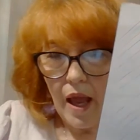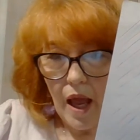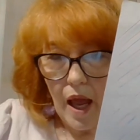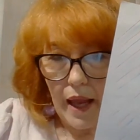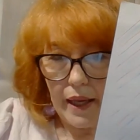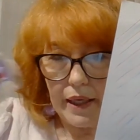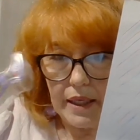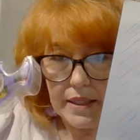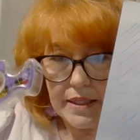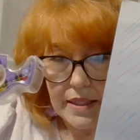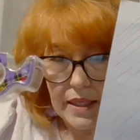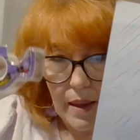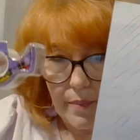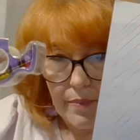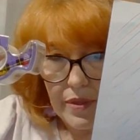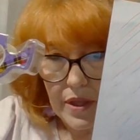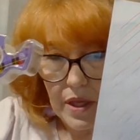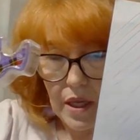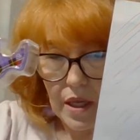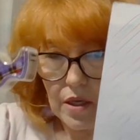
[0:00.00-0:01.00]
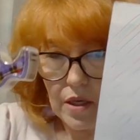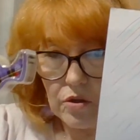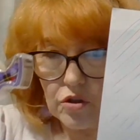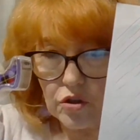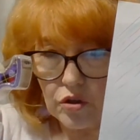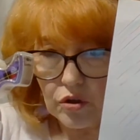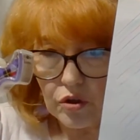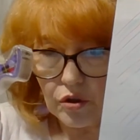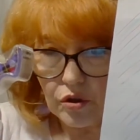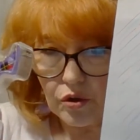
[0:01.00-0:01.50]
I need something
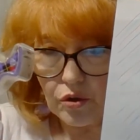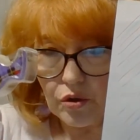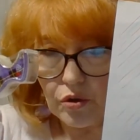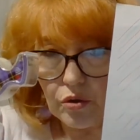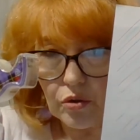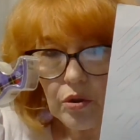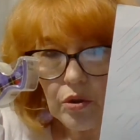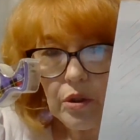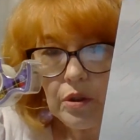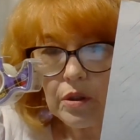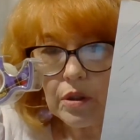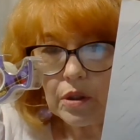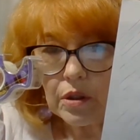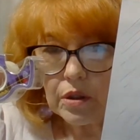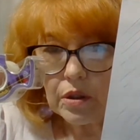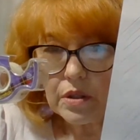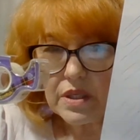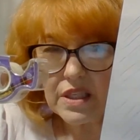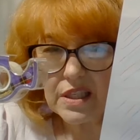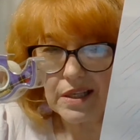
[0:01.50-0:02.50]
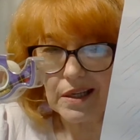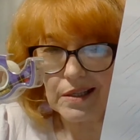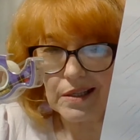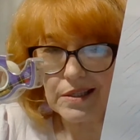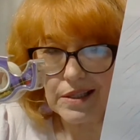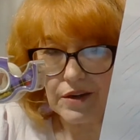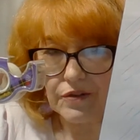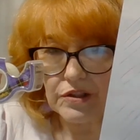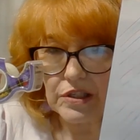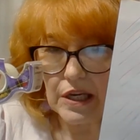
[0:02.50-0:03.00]
to stick
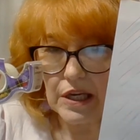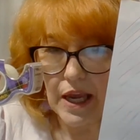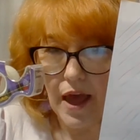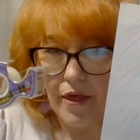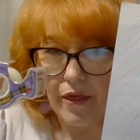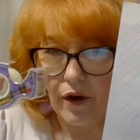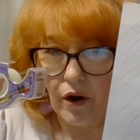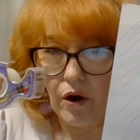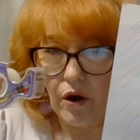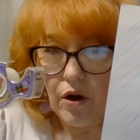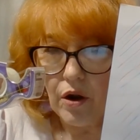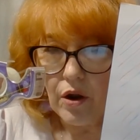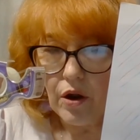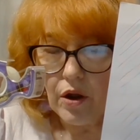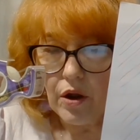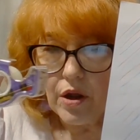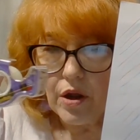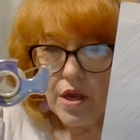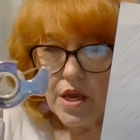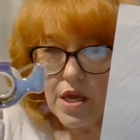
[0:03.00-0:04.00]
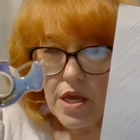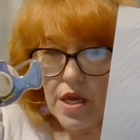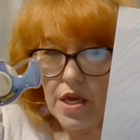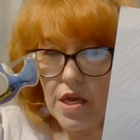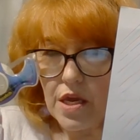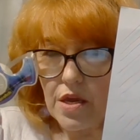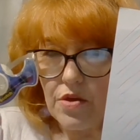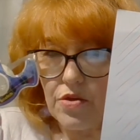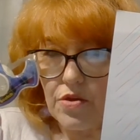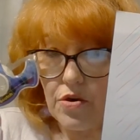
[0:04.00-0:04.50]
stuff together,
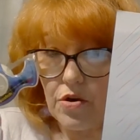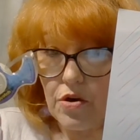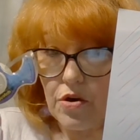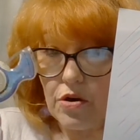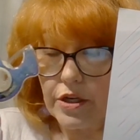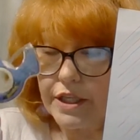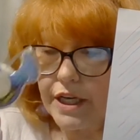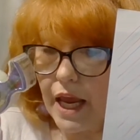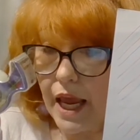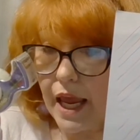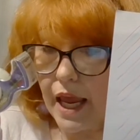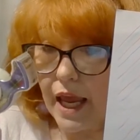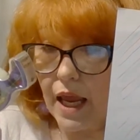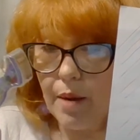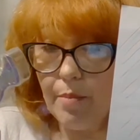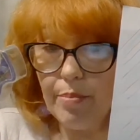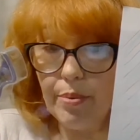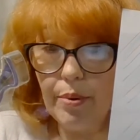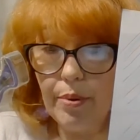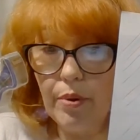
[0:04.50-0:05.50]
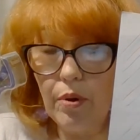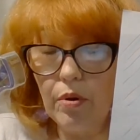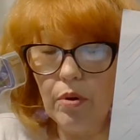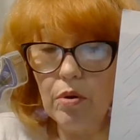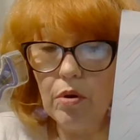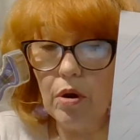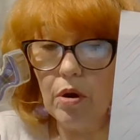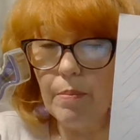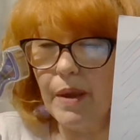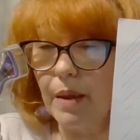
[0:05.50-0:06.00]
either tape
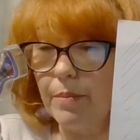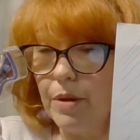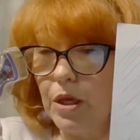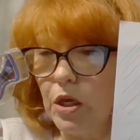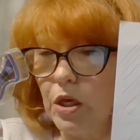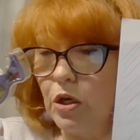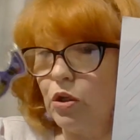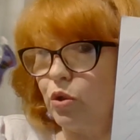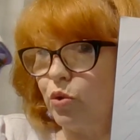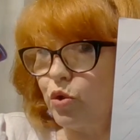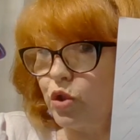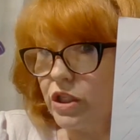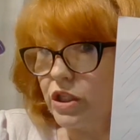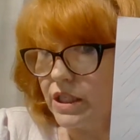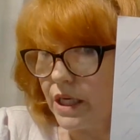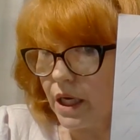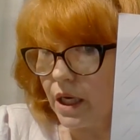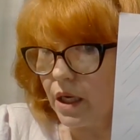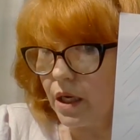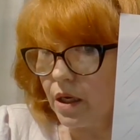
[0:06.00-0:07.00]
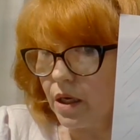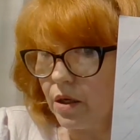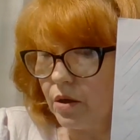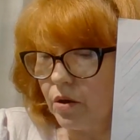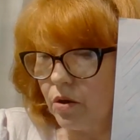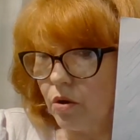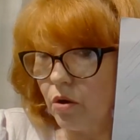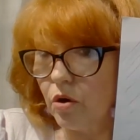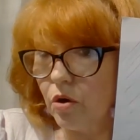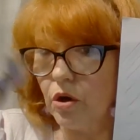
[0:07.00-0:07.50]
or maybe a glue stick
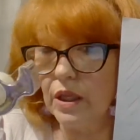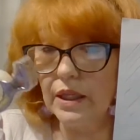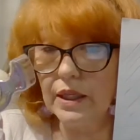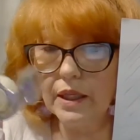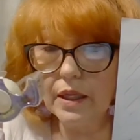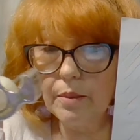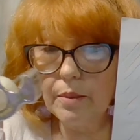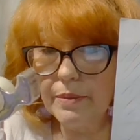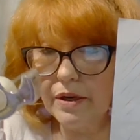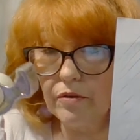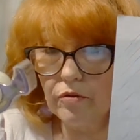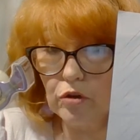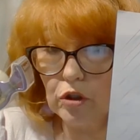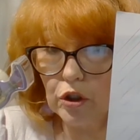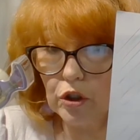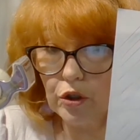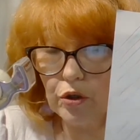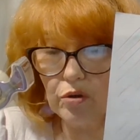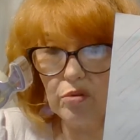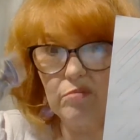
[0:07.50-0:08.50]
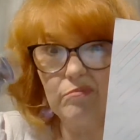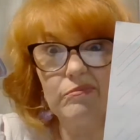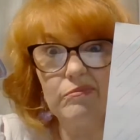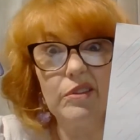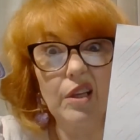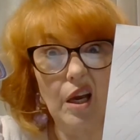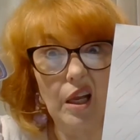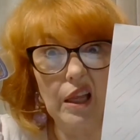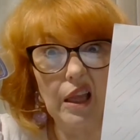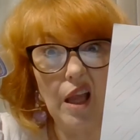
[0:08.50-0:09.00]
or a little bit of glue,
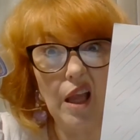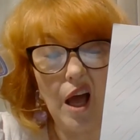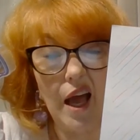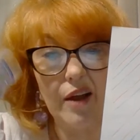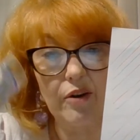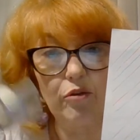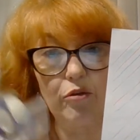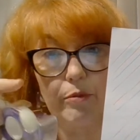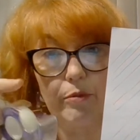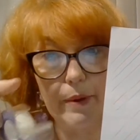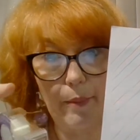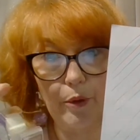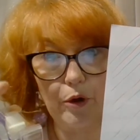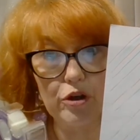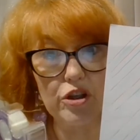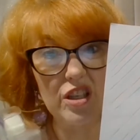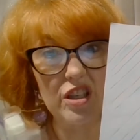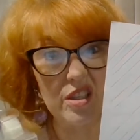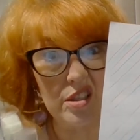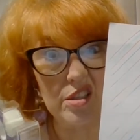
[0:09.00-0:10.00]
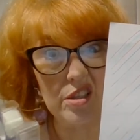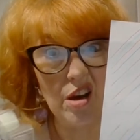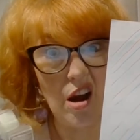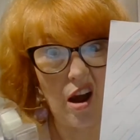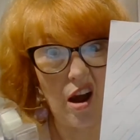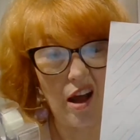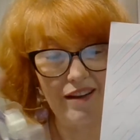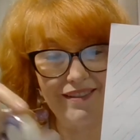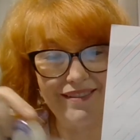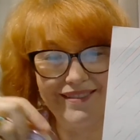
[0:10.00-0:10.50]
not a lot, remember, just a
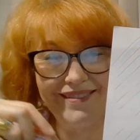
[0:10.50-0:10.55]
dot.